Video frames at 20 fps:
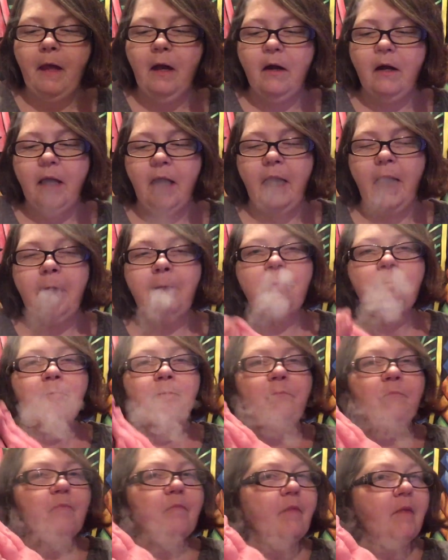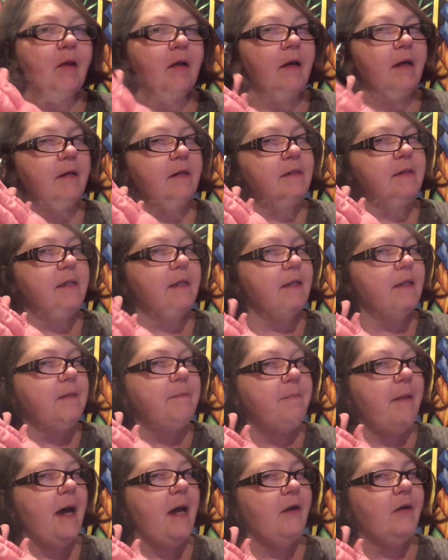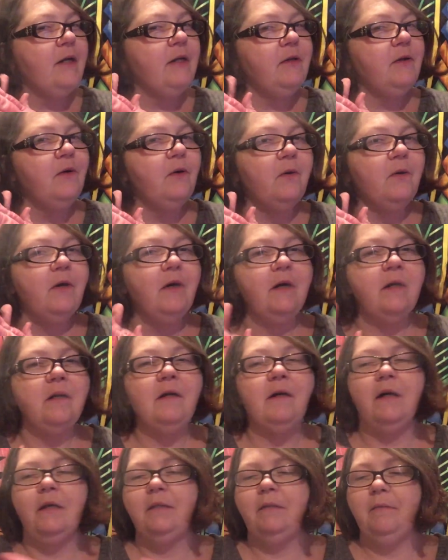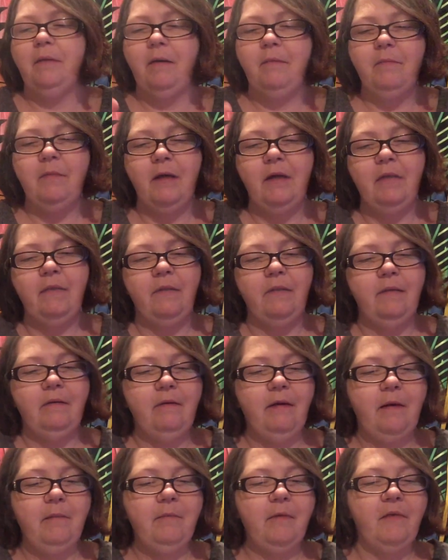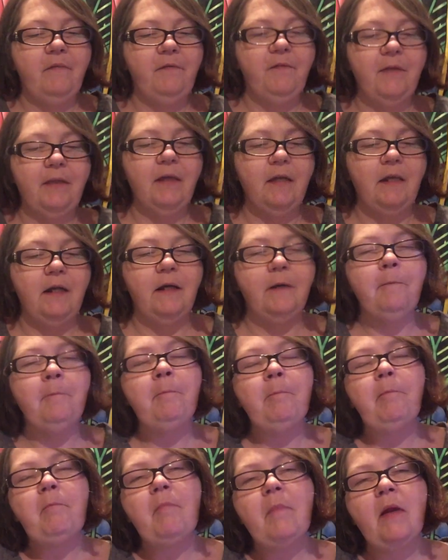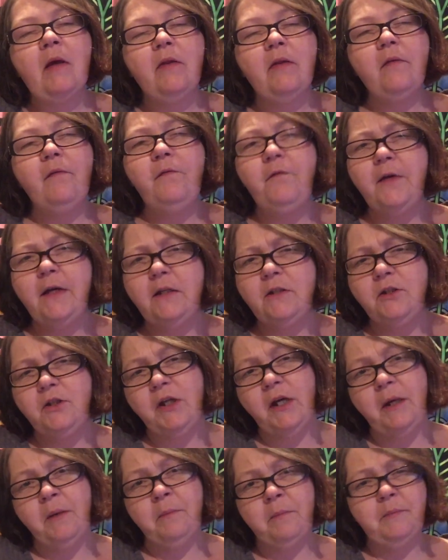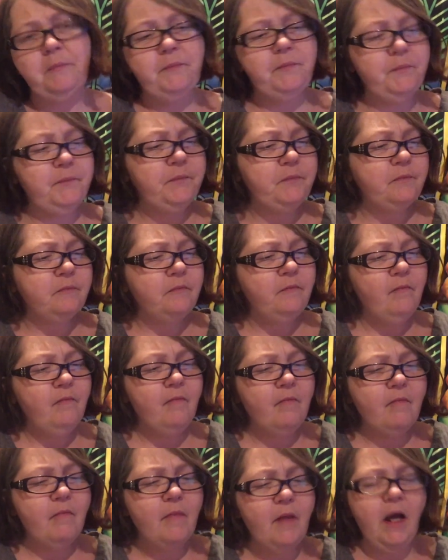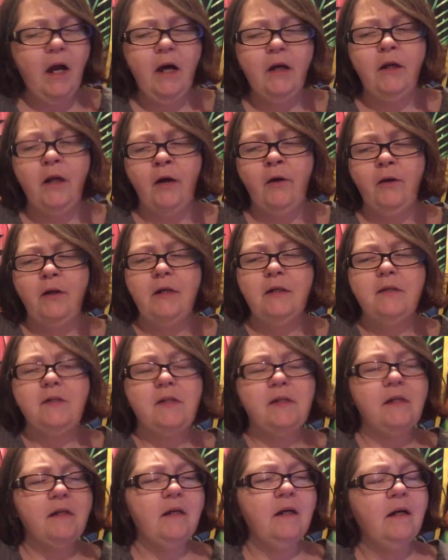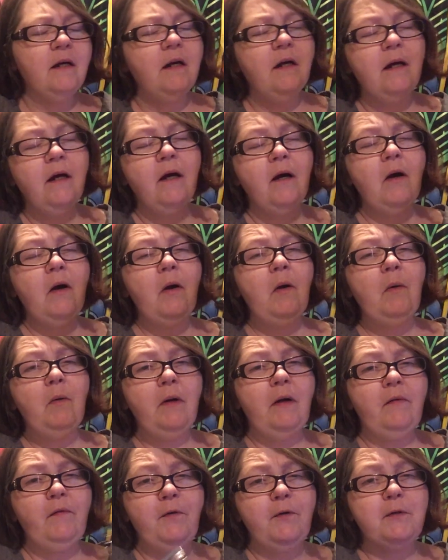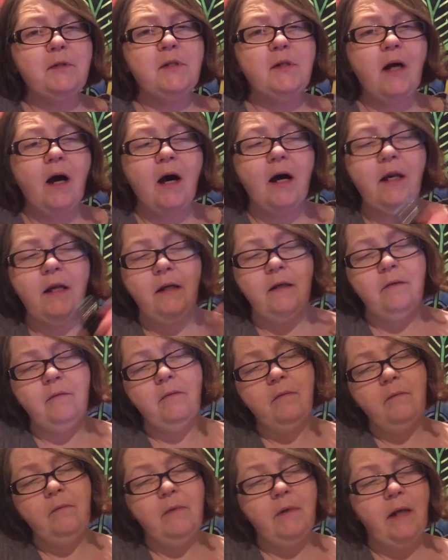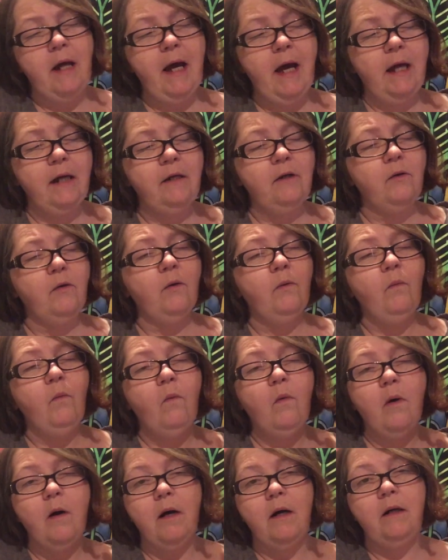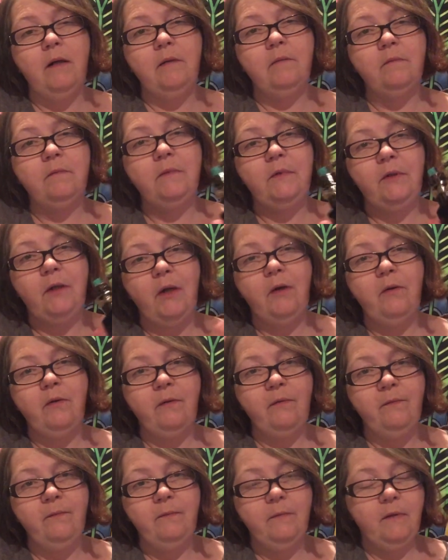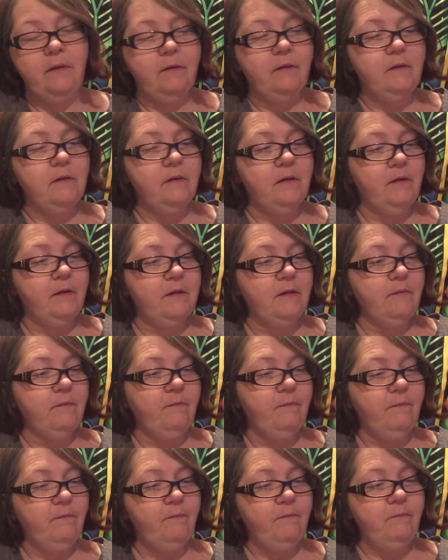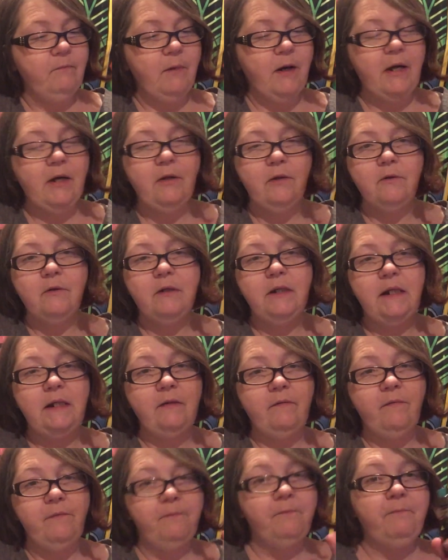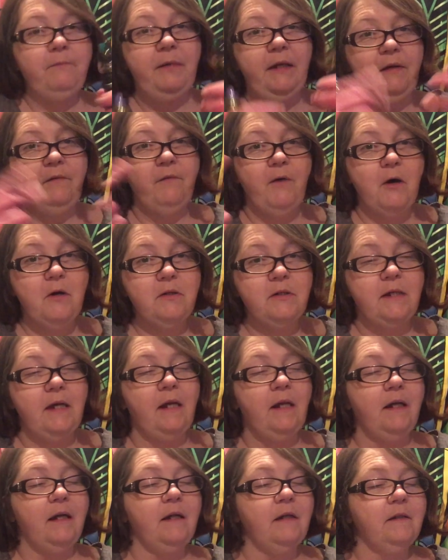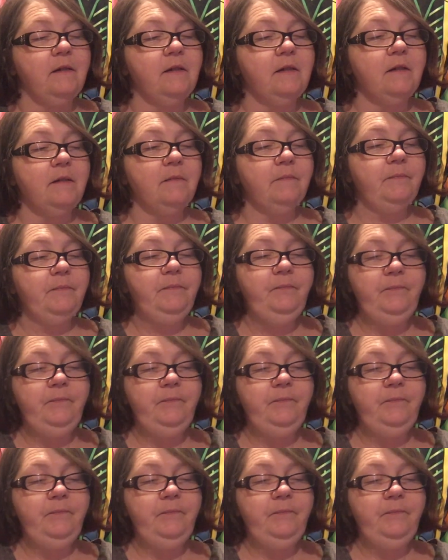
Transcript: Okay, like I said, this battery door, I'm not feeling it. The fit chip, I noticed when I first got it, when I had it on 1, the regular default settings,